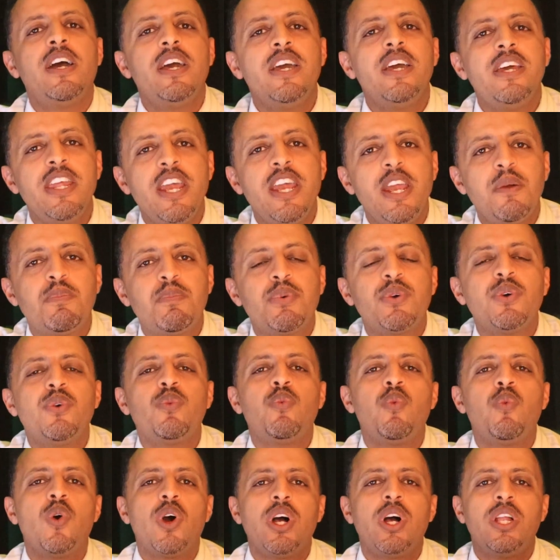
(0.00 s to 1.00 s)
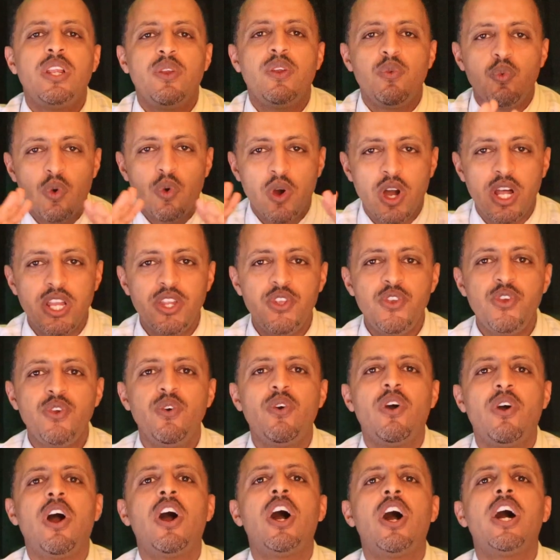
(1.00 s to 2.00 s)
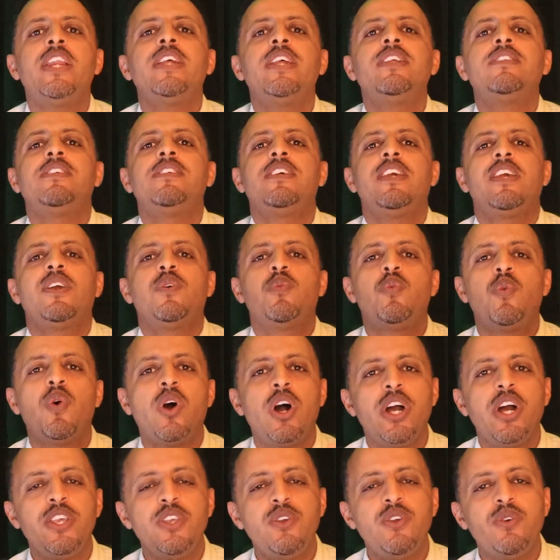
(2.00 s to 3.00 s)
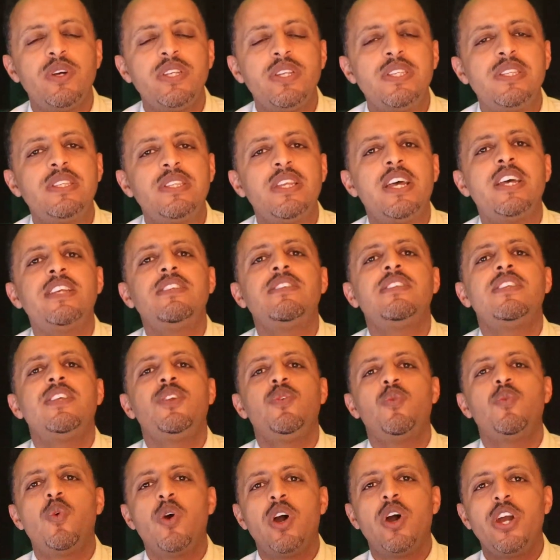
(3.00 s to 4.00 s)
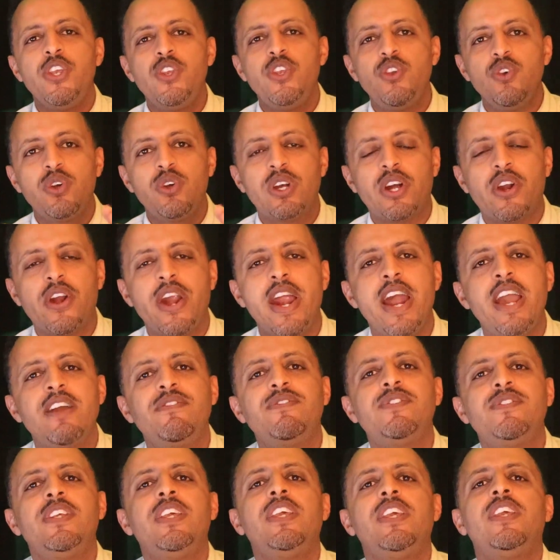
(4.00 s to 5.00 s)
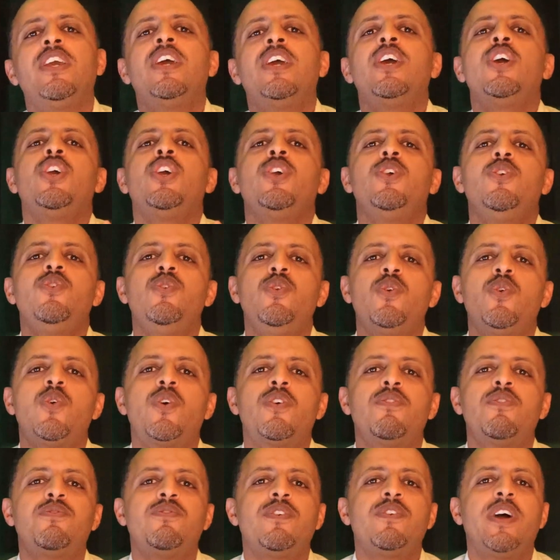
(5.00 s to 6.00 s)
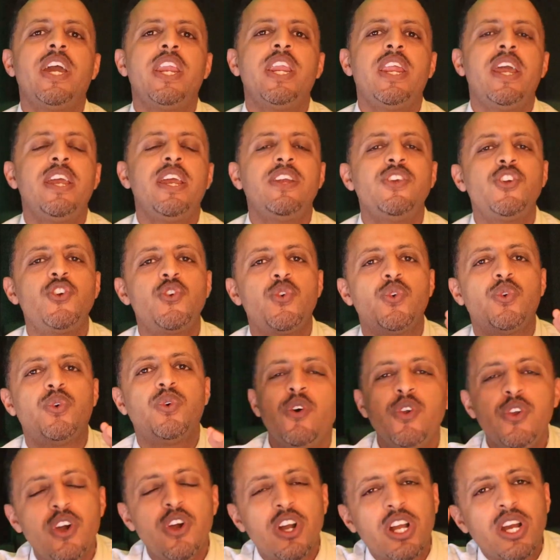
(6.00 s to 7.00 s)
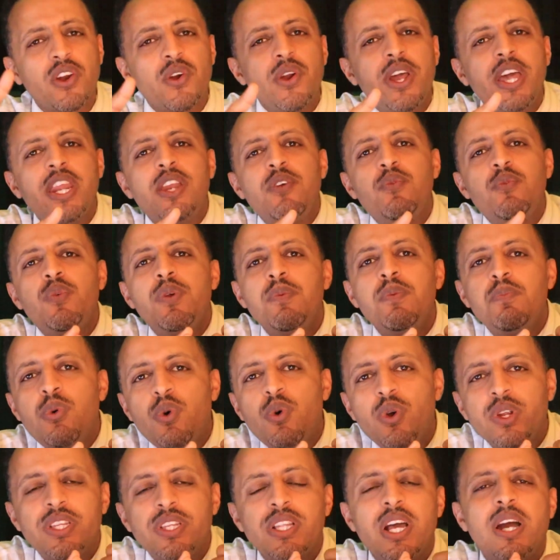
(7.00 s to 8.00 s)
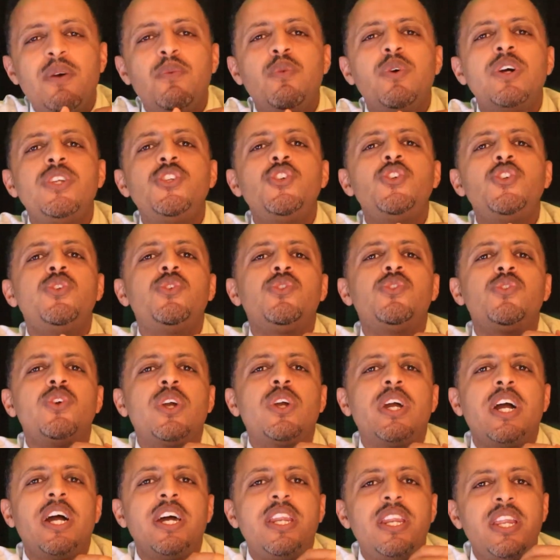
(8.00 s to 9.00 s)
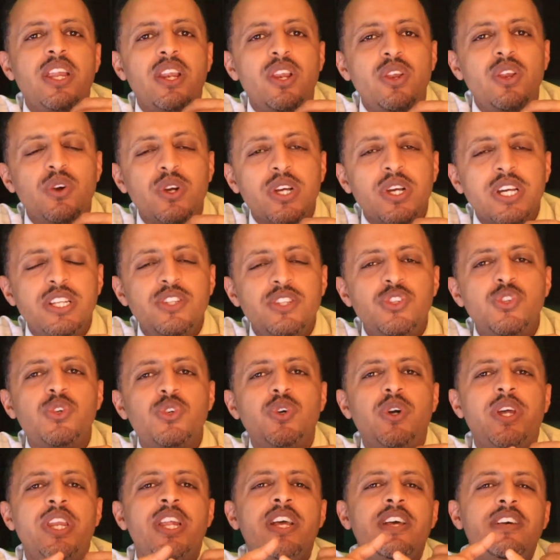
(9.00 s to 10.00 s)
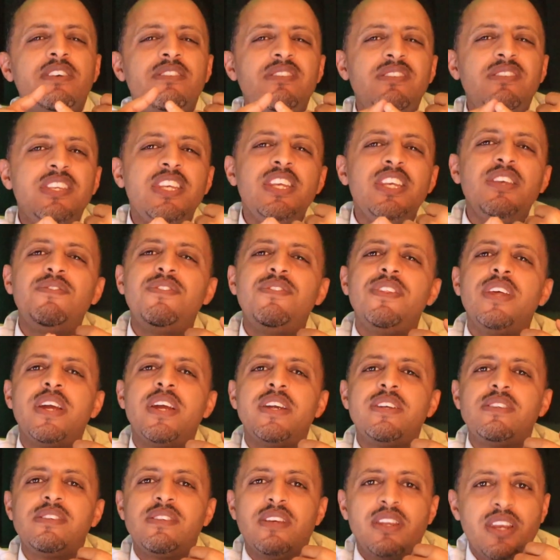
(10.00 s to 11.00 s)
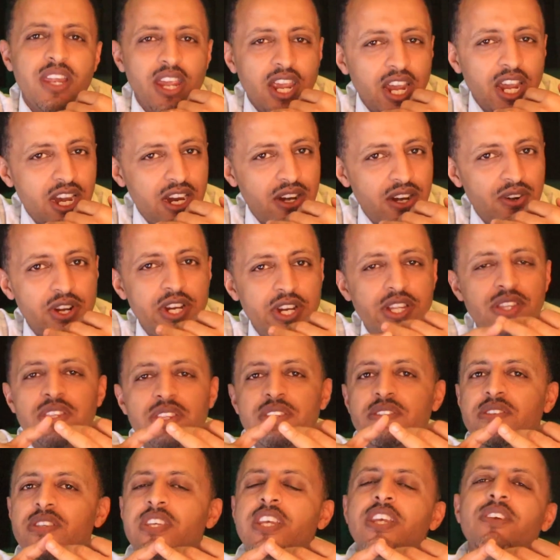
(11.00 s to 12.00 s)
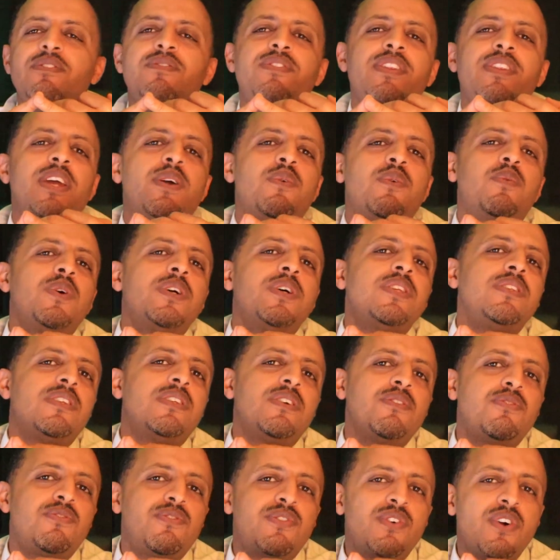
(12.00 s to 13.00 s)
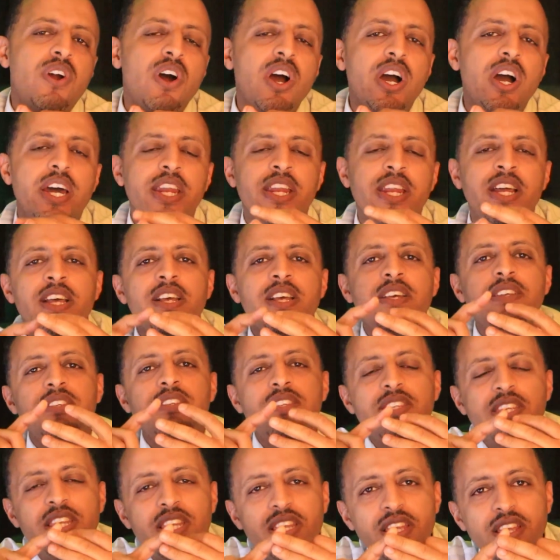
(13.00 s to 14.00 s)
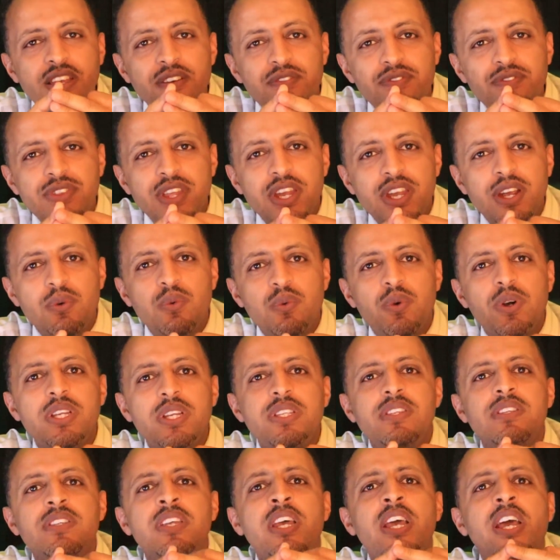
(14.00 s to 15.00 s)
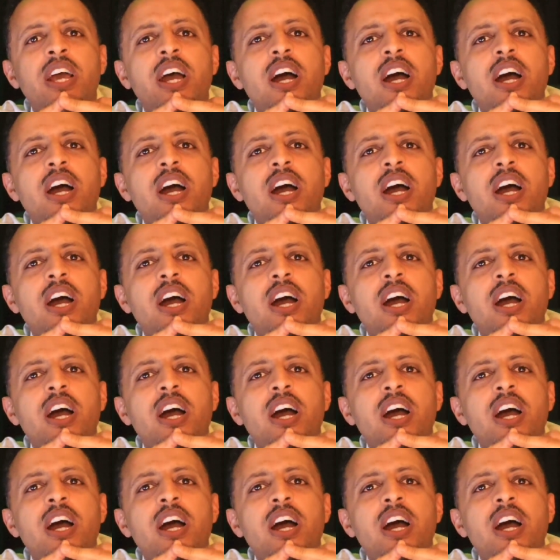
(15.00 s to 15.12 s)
In April, while you auditing, while you assessing, while you crafting your financial on your credit report, I want you to kind of look into it. See if there is an error. See if there was a fraud. See if there was